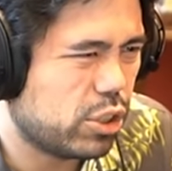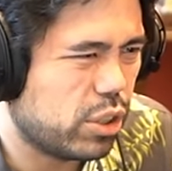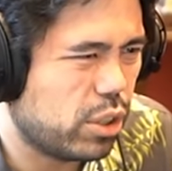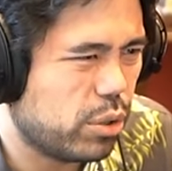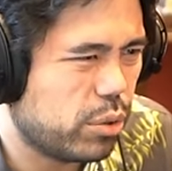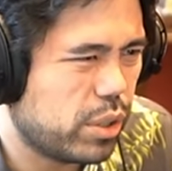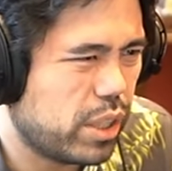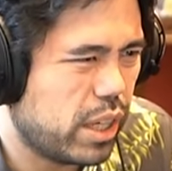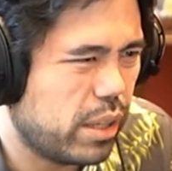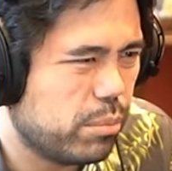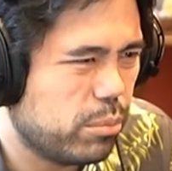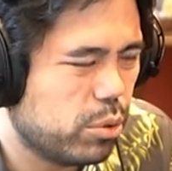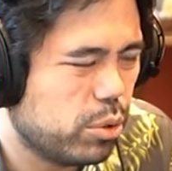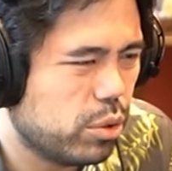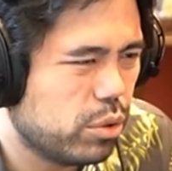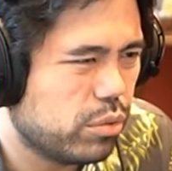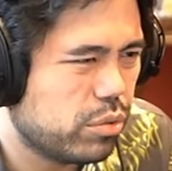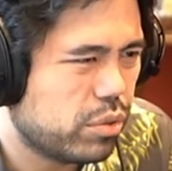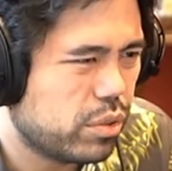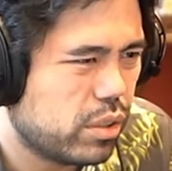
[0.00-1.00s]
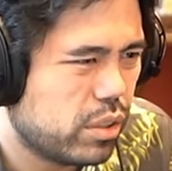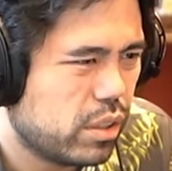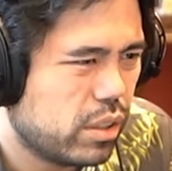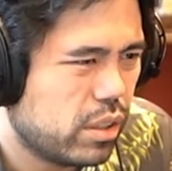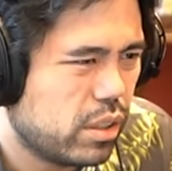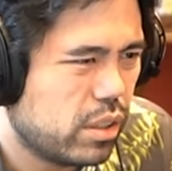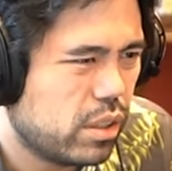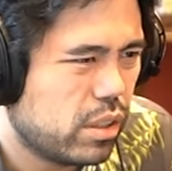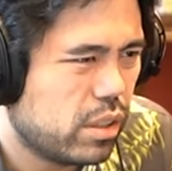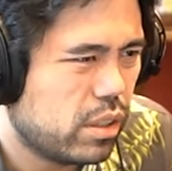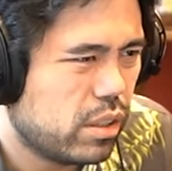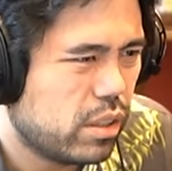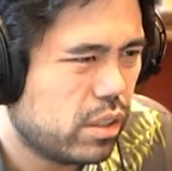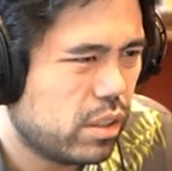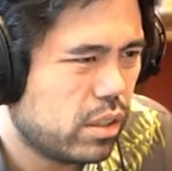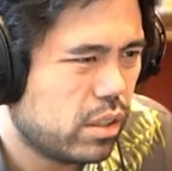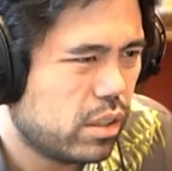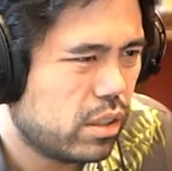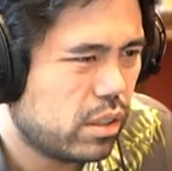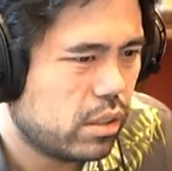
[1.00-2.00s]
an okay move
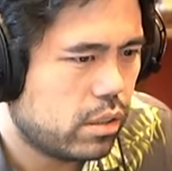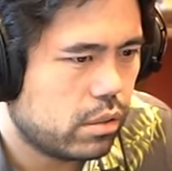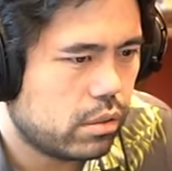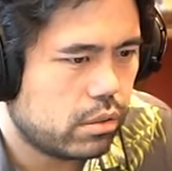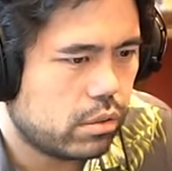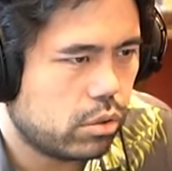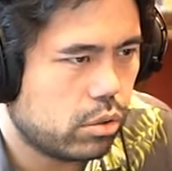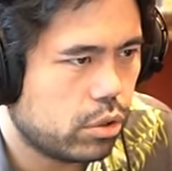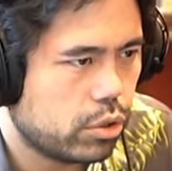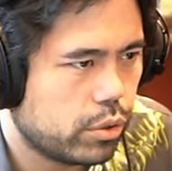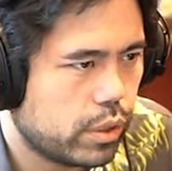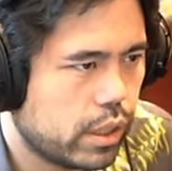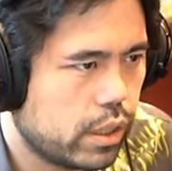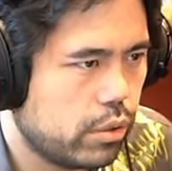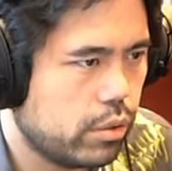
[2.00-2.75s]
or do I go